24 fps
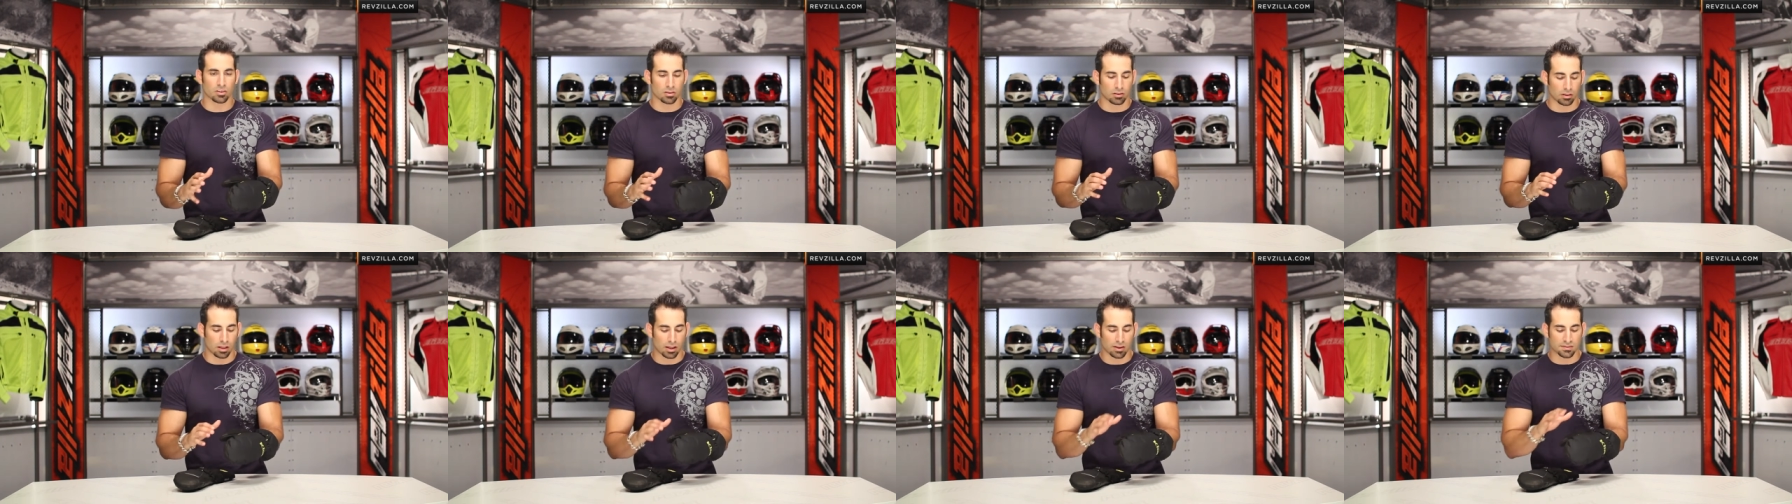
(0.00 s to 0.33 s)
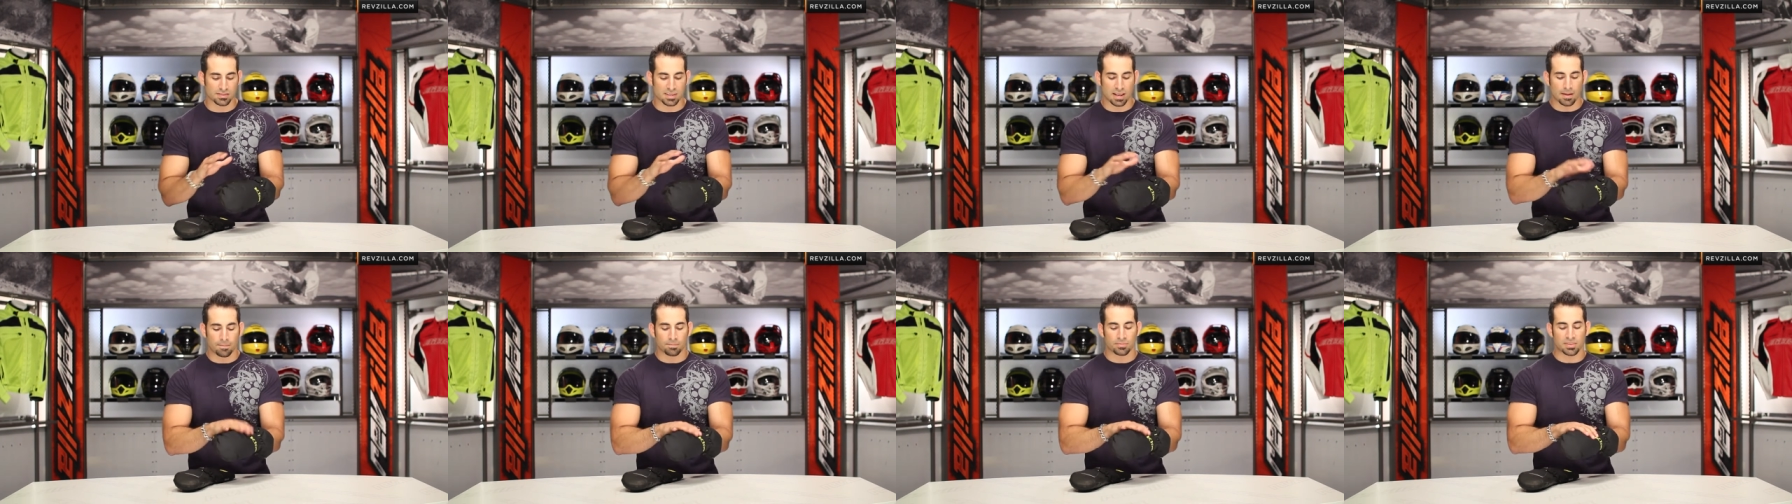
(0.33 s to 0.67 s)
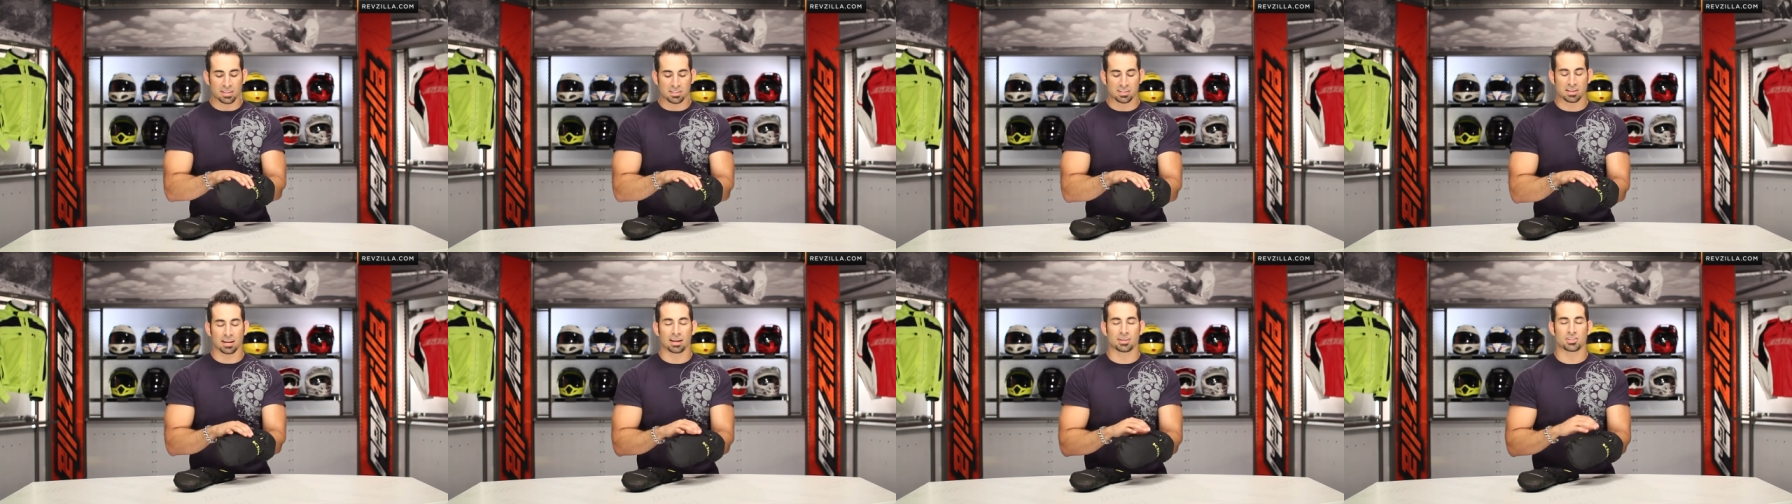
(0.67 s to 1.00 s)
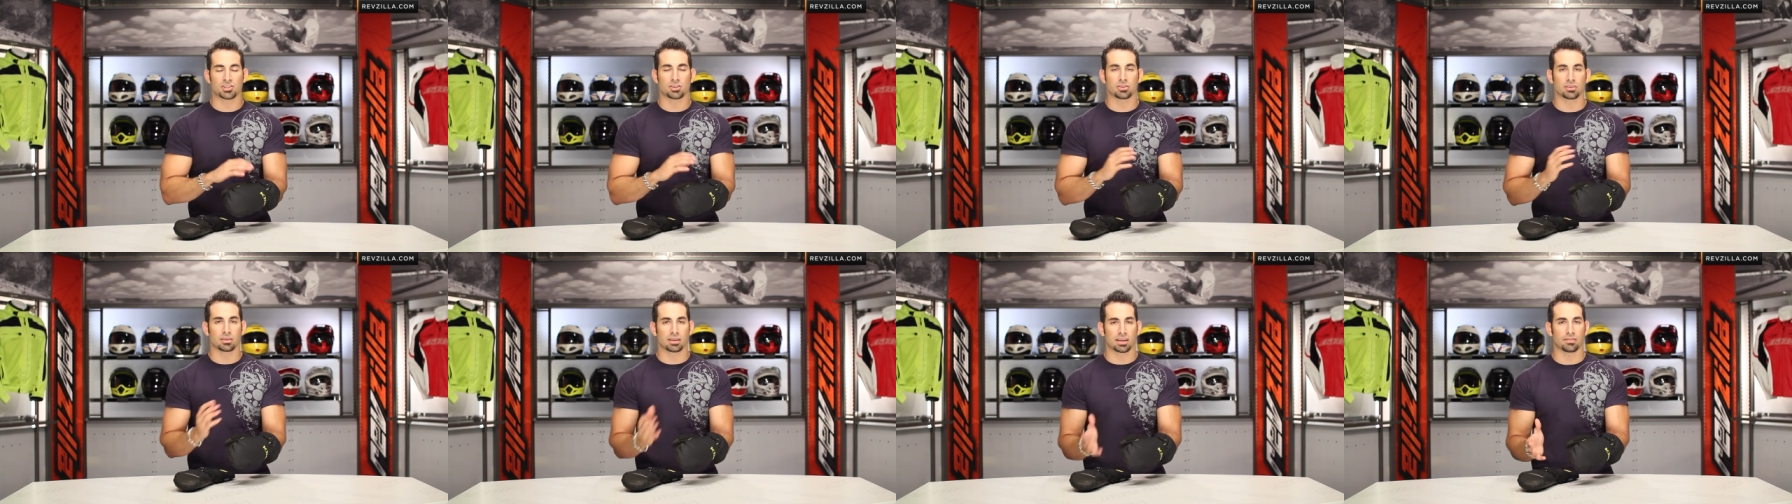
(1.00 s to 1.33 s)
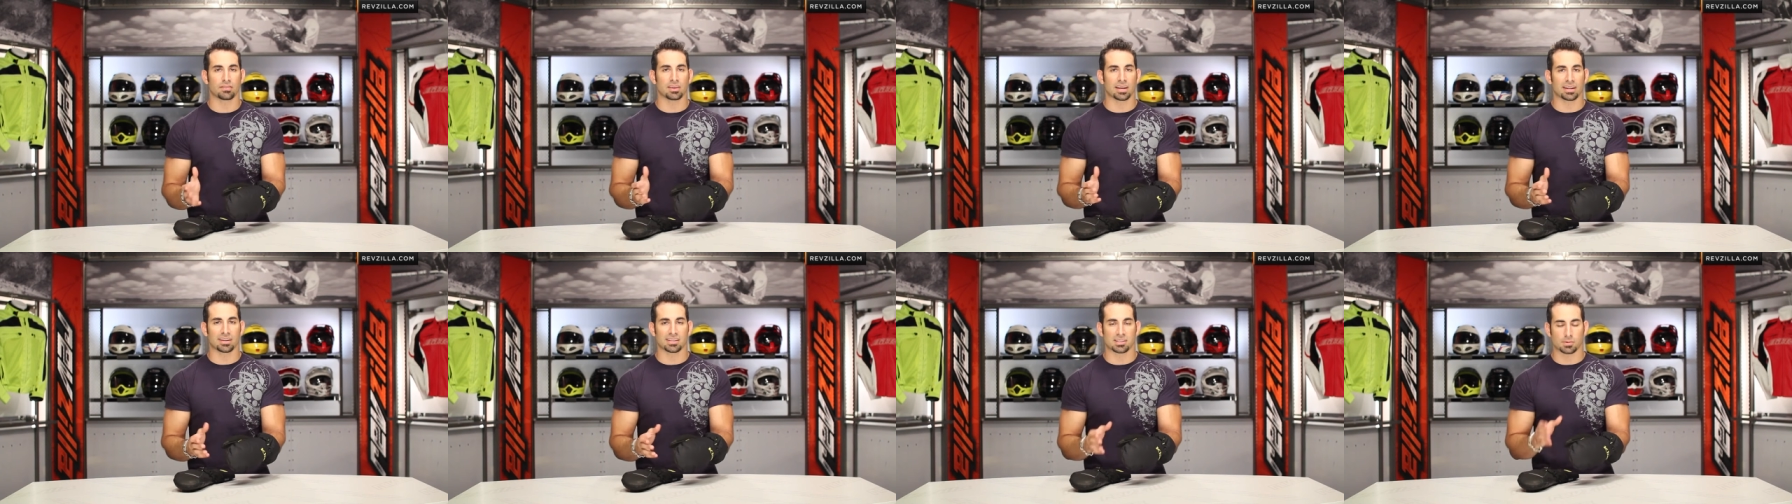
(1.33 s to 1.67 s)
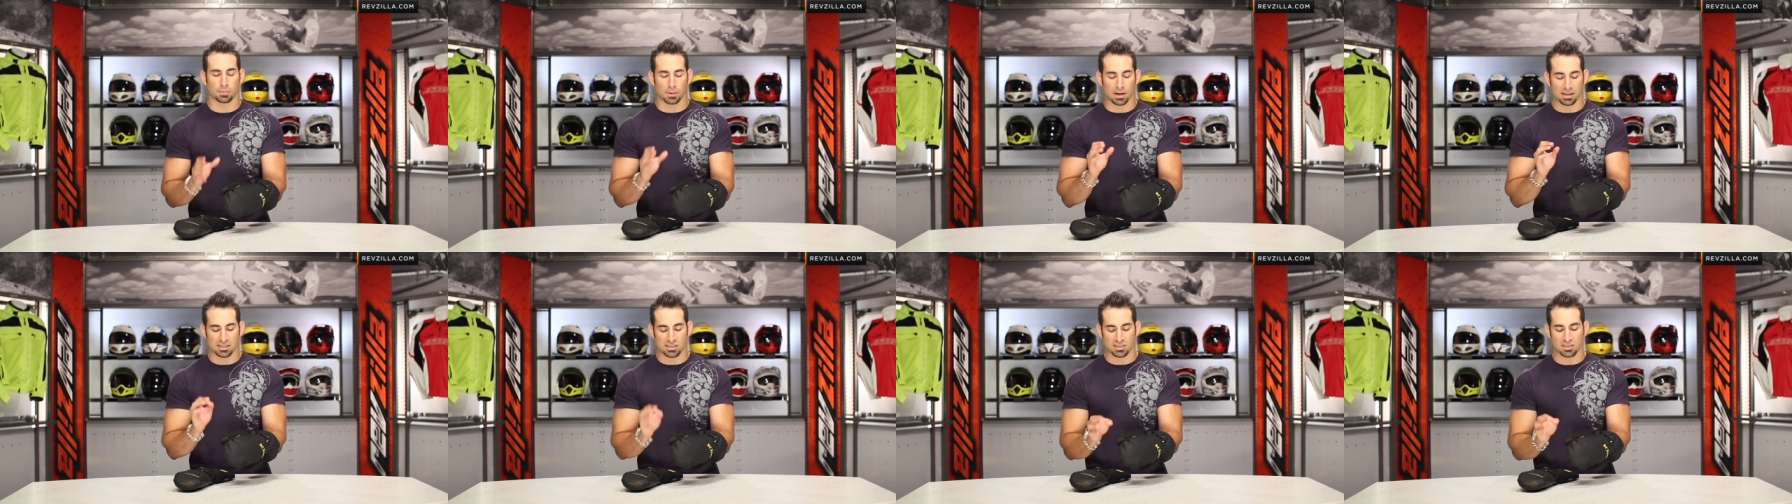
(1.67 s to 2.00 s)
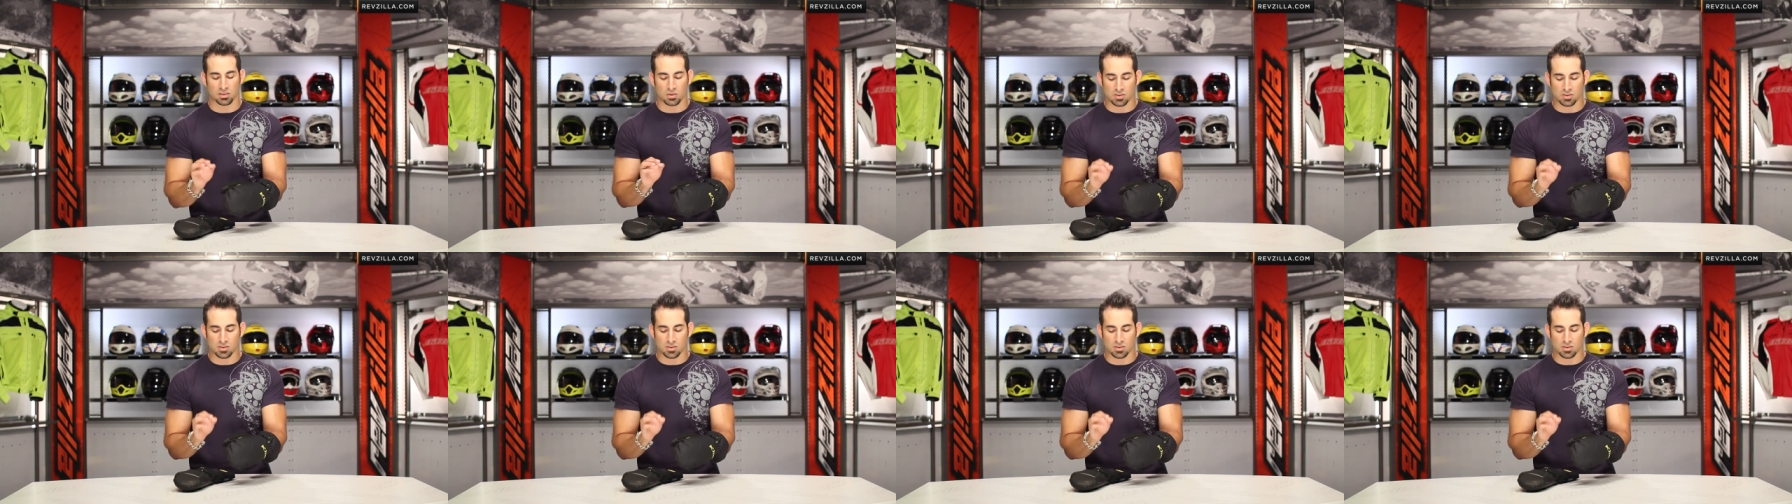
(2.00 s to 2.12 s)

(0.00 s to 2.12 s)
gloves, this guy shouldn't give you any surprises.